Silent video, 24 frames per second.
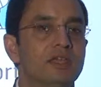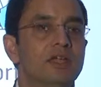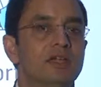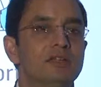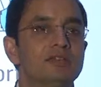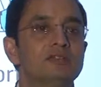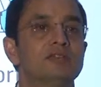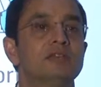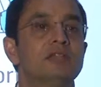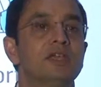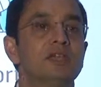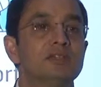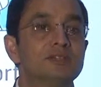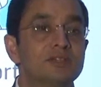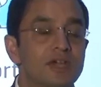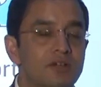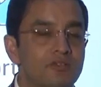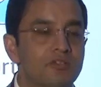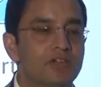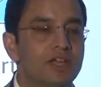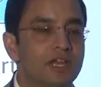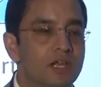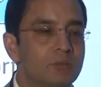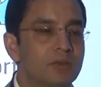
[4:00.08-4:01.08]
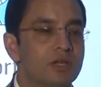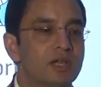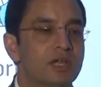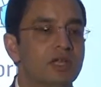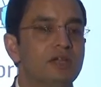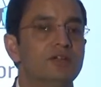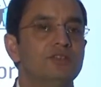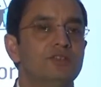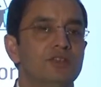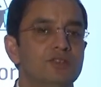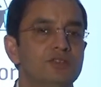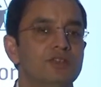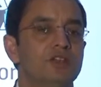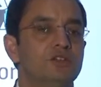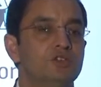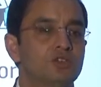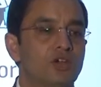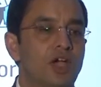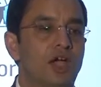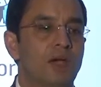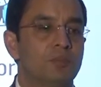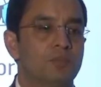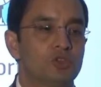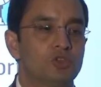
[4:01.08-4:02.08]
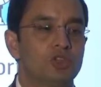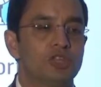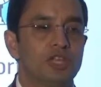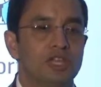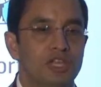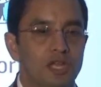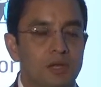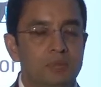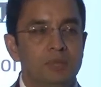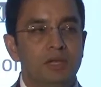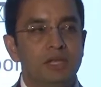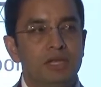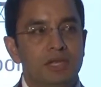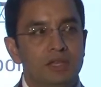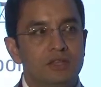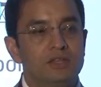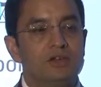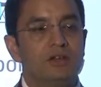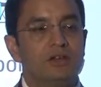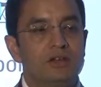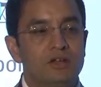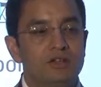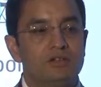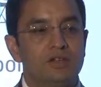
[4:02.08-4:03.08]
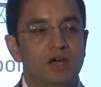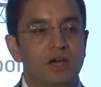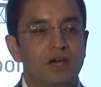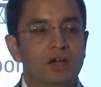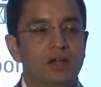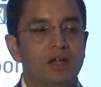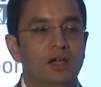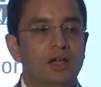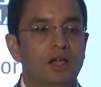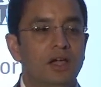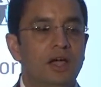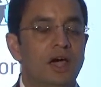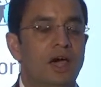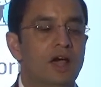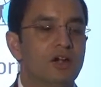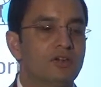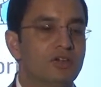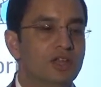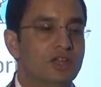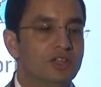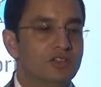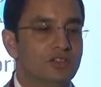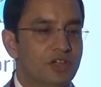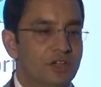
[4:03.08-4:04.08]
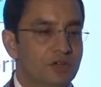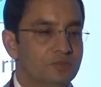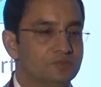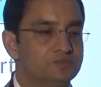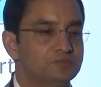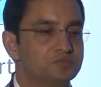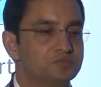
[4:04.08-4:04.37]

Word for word: it's, it's available and it just needs to happen. So the enabling ingredients are, are really there.